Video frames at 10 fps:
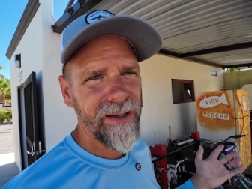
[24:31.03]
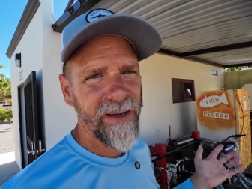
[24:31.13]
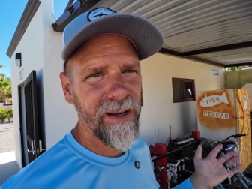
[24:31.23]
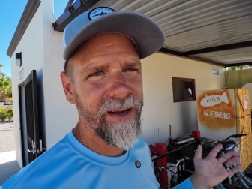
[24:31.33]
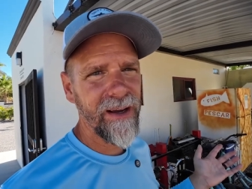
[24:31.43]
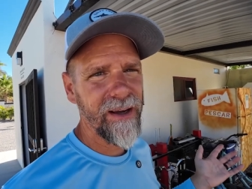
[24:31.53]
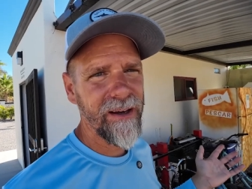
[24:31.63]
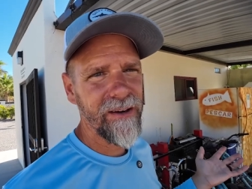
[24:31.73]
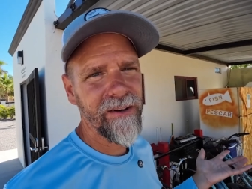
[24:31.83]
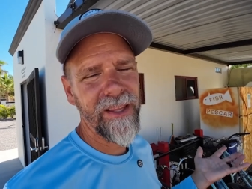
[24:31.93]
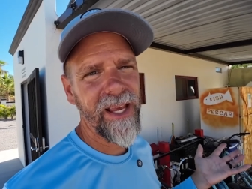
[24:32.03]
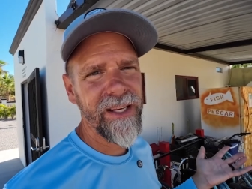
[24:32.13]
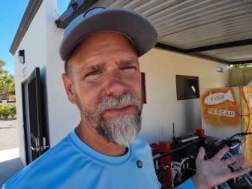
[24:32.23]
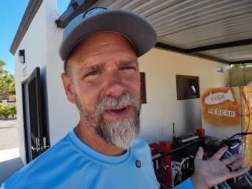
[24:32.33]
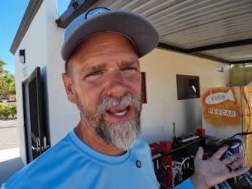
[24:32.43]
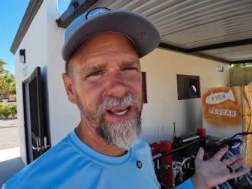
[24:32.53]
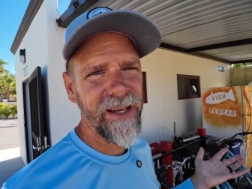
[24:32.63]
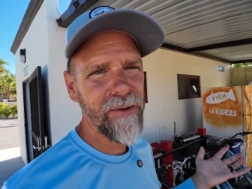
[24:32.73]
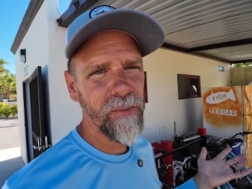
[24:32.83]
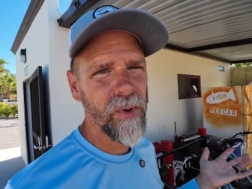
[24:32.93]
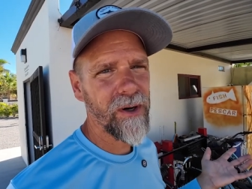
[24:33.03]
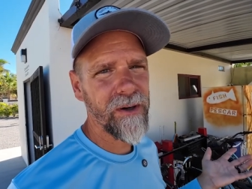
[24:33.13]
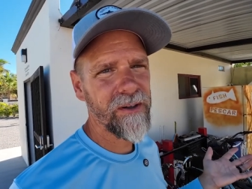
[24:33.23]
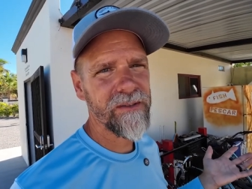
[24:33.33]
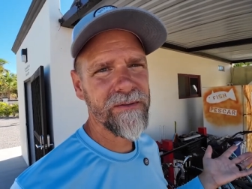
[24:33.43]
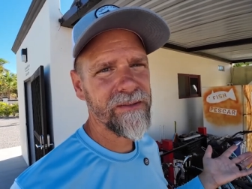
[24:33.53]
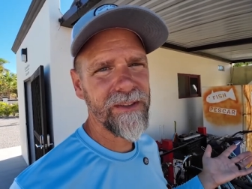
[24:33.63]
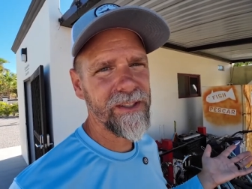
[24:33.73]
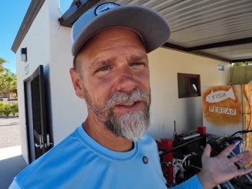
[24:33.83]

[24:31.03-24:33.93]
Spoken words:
or the end of May, we